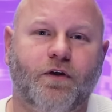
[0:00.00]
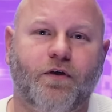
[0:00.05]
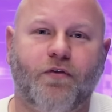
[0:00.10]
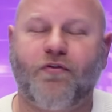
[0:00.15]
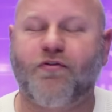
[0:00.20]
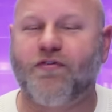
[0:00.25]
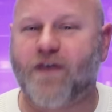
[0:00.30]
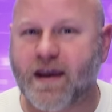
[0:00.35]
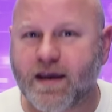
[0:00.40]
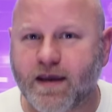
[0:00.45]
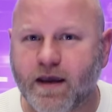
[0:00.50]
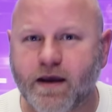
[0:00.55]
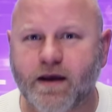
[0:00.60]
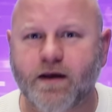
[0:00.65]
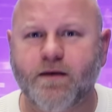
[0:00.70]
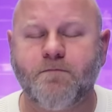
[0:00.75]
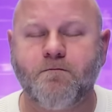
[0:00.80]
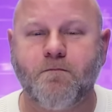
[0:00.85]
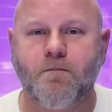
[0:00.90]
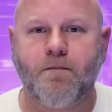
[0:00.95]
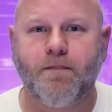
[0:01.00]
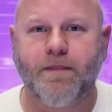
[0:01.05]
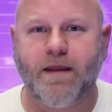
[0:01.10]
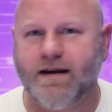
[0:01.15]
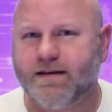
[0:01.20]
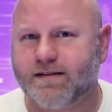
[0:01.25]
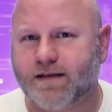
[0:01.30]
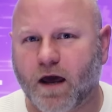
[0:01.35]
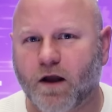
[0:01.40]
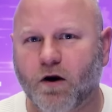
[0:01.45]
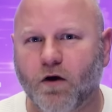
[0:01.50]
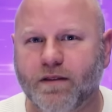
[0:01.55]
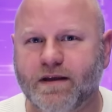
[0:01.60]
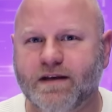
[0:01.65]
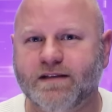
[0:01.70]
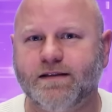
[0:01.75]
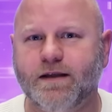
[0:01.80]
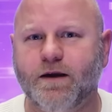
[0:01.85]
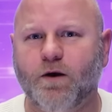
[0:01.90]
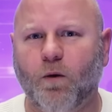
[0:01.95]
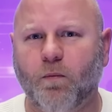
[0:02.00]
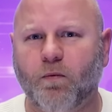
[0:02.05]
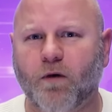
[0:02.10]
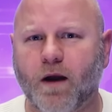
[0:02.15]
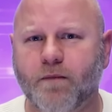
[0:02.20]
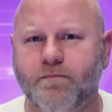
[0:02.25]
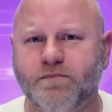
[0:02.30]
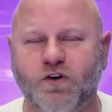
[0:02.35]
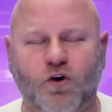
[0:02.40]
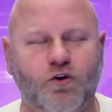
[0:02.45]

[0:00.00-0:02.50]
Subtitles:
Thinking he's got all these legal problems?